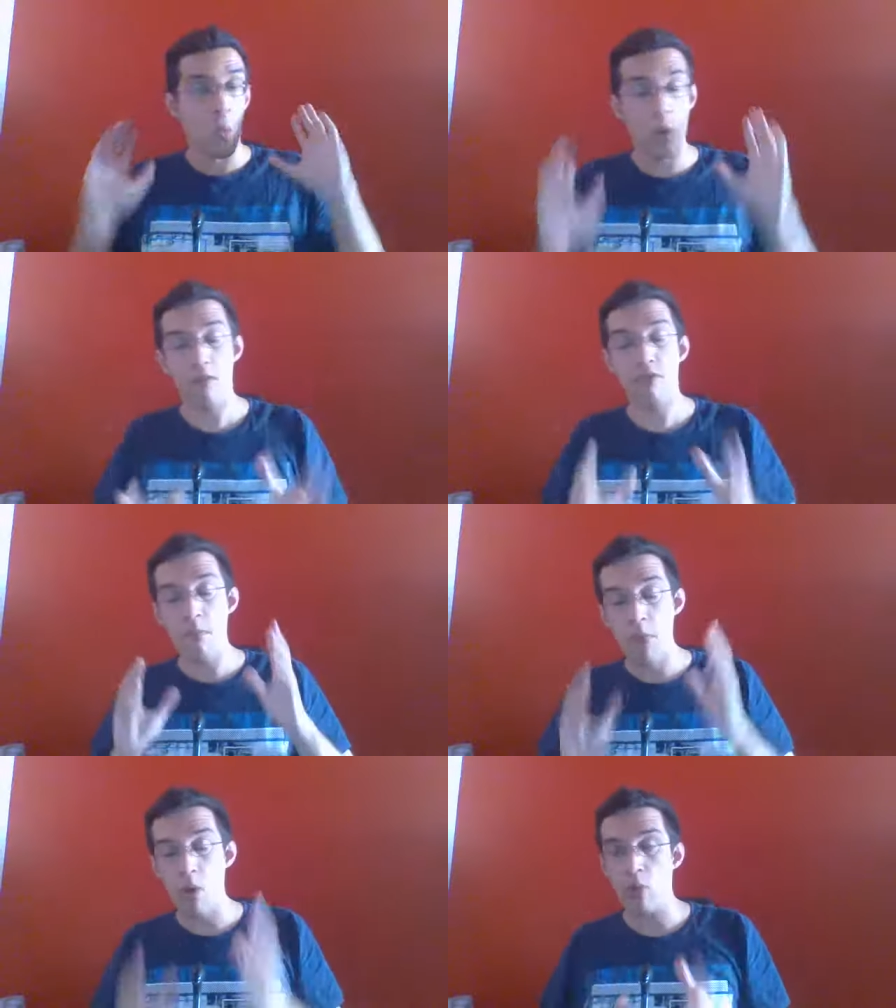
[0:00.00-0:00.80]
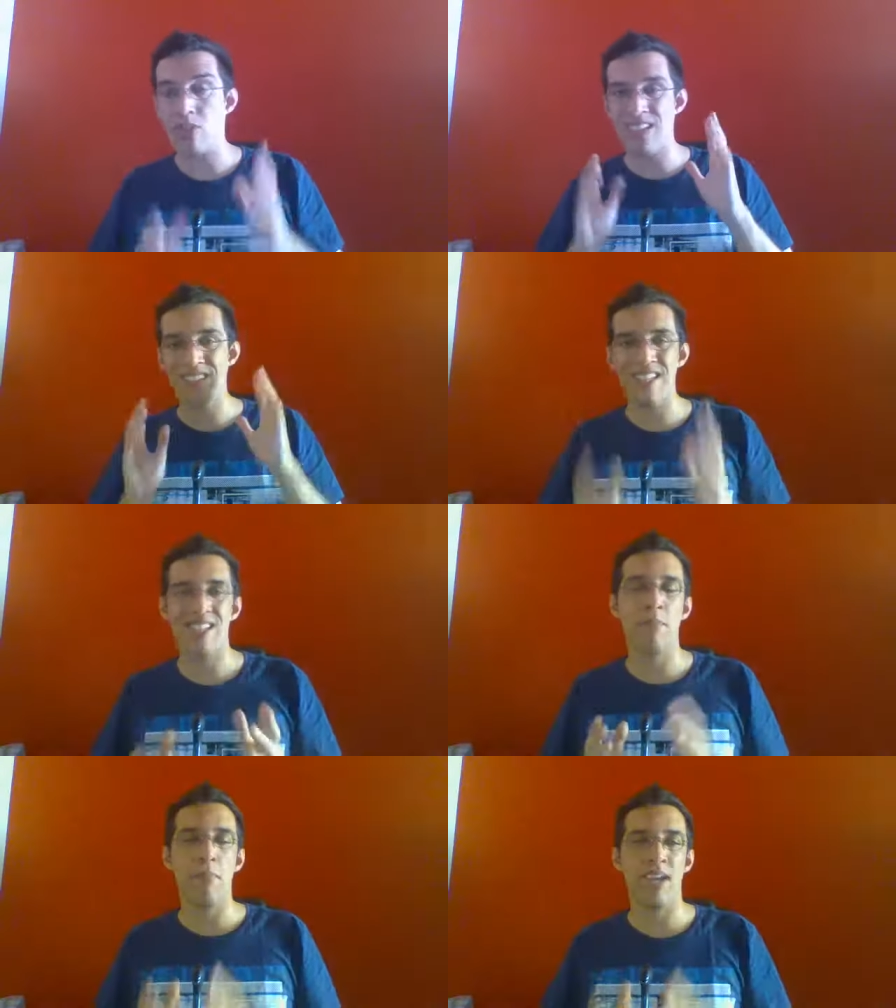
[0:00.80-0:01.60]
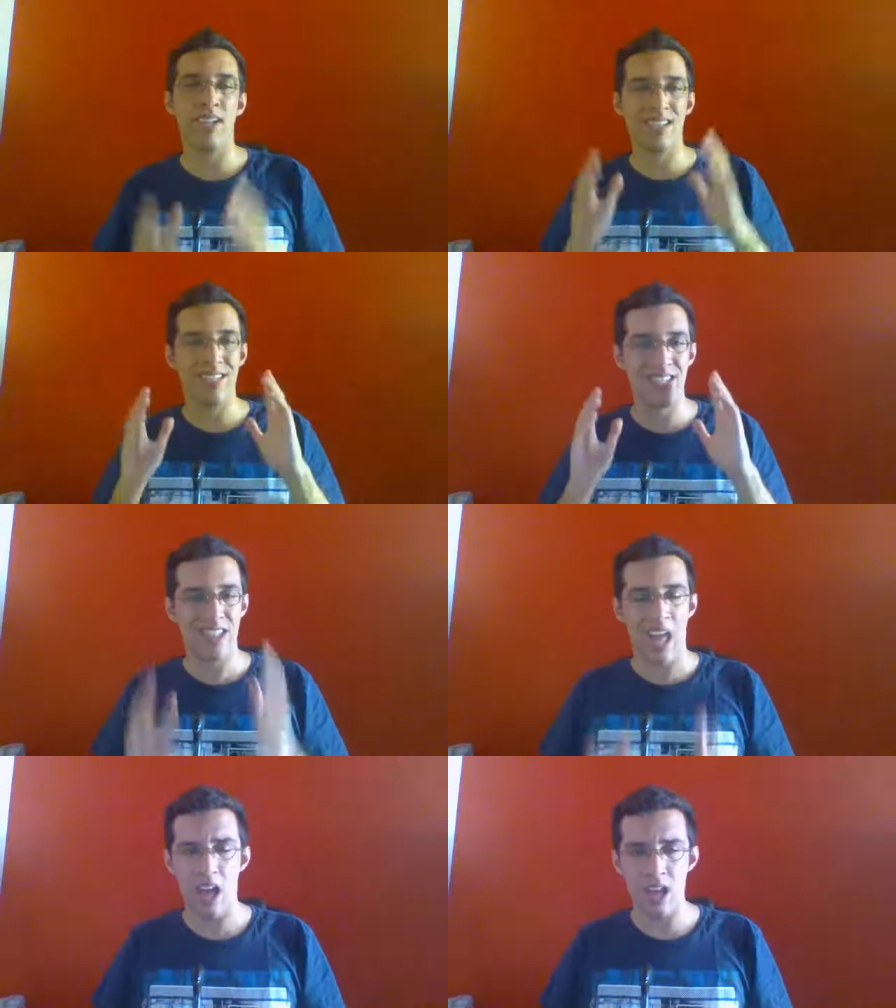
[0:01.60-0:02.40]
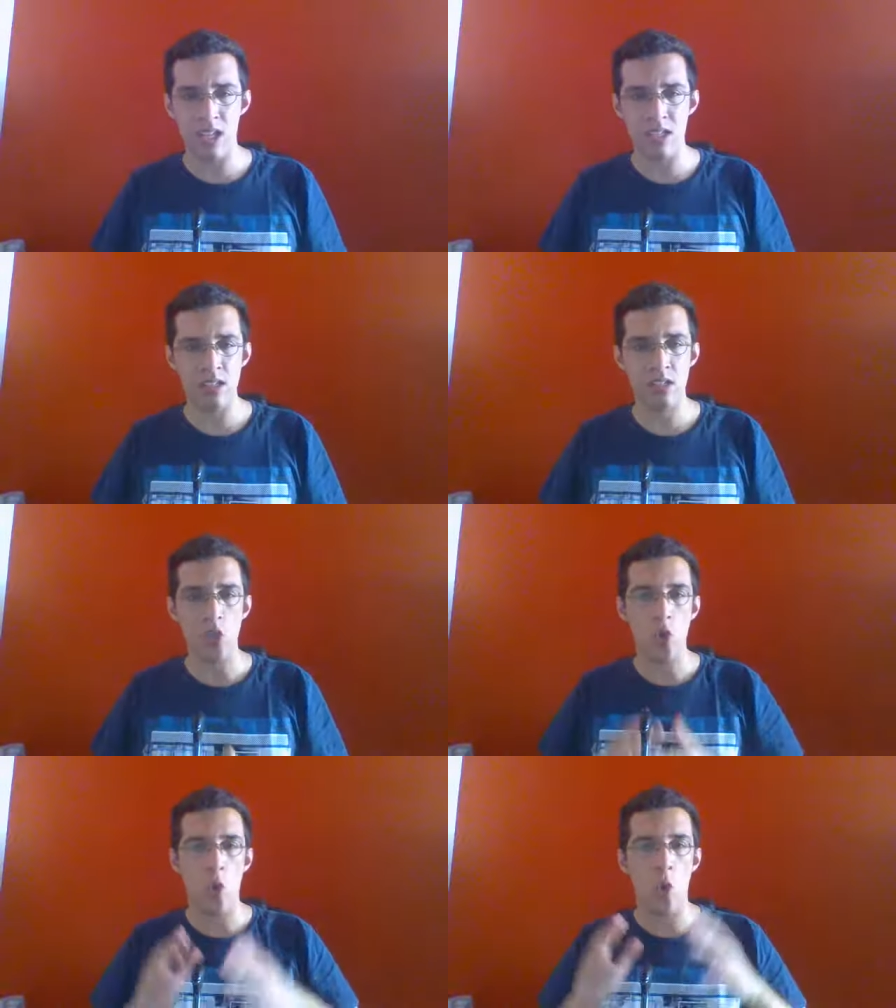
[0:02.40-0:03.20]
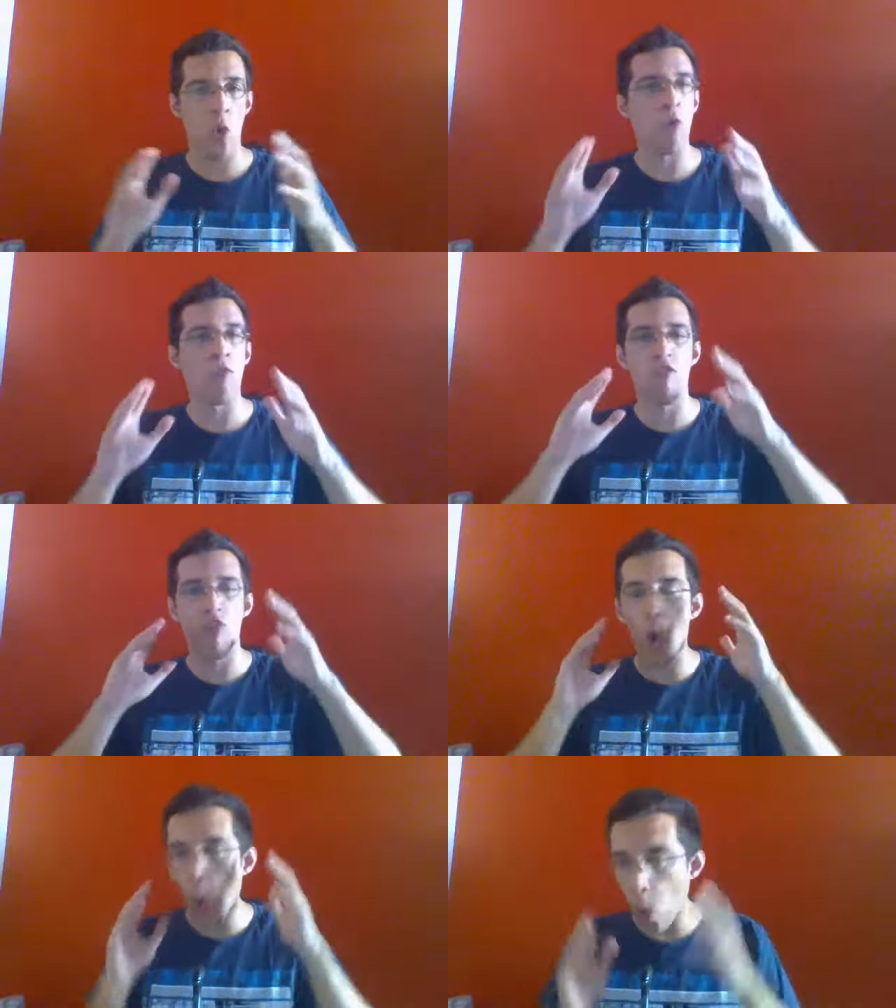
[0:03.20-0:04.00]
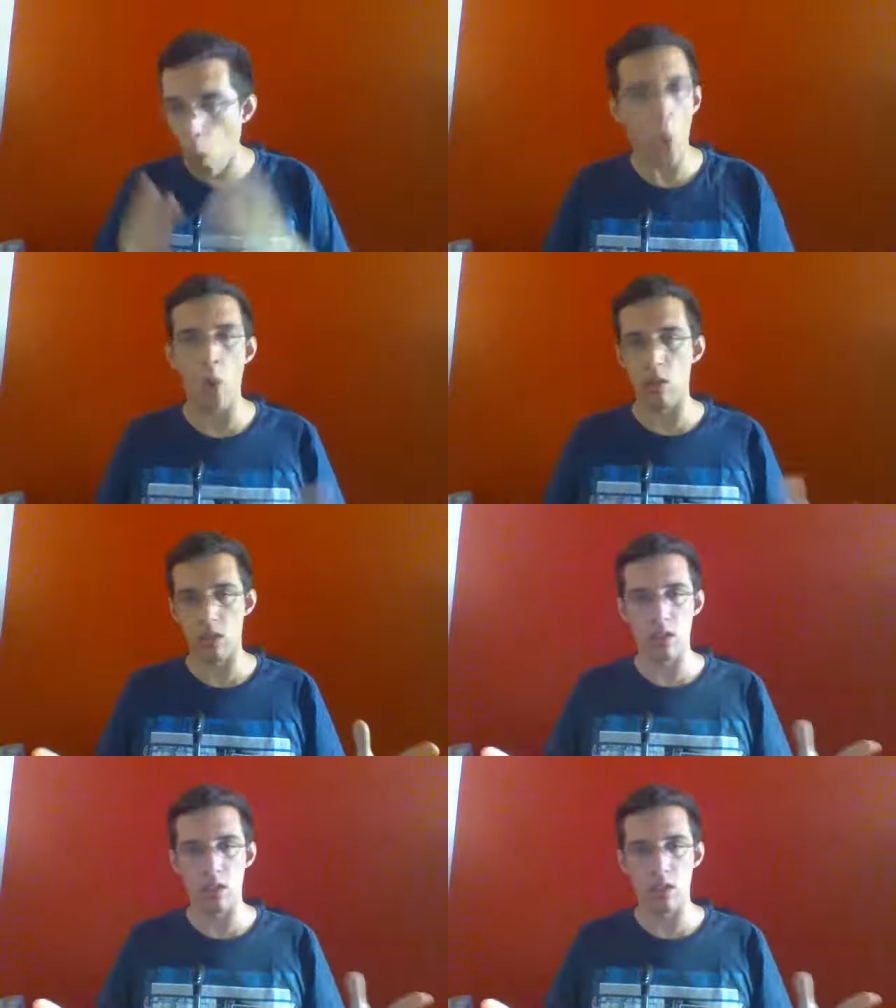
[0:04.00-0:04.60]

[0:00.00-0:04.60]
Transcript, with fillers: one of the most anticipated sagas of all.